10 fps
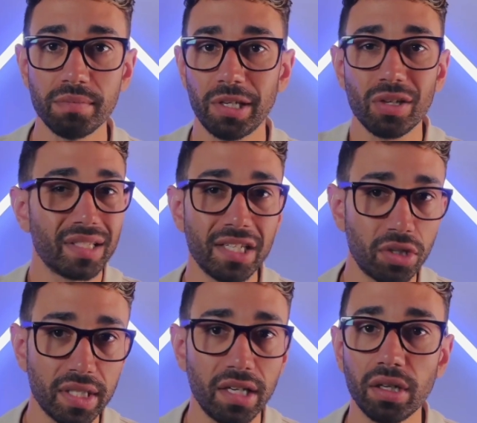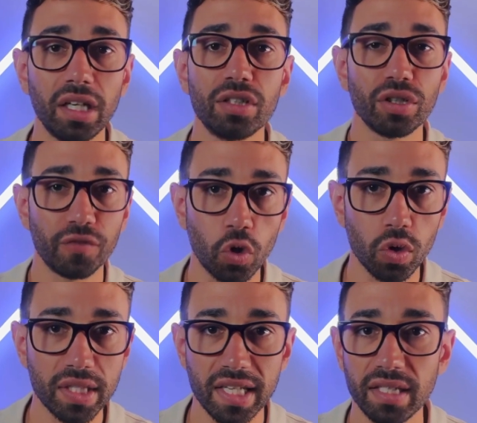Because let's just say that a client of
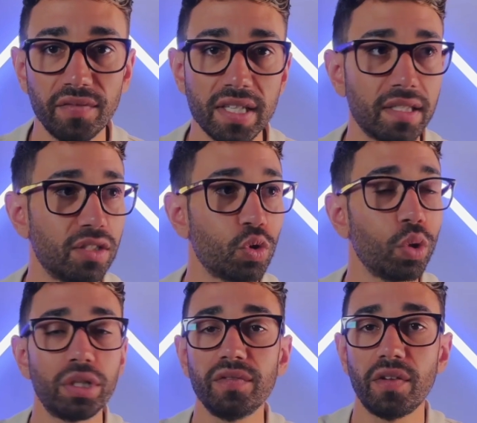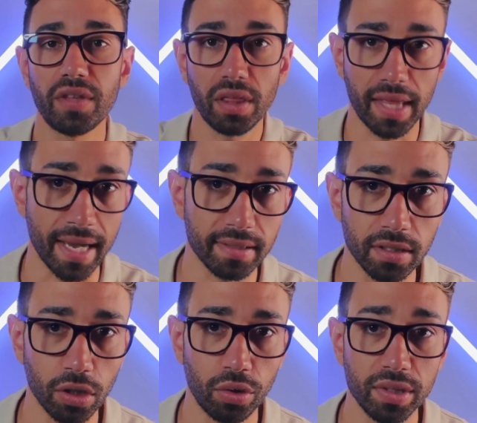yours has invested
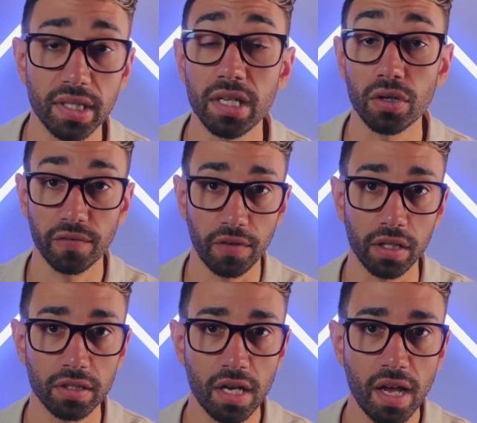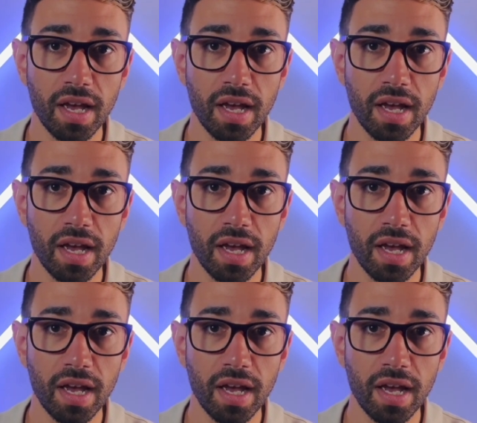$250,000 in your fund.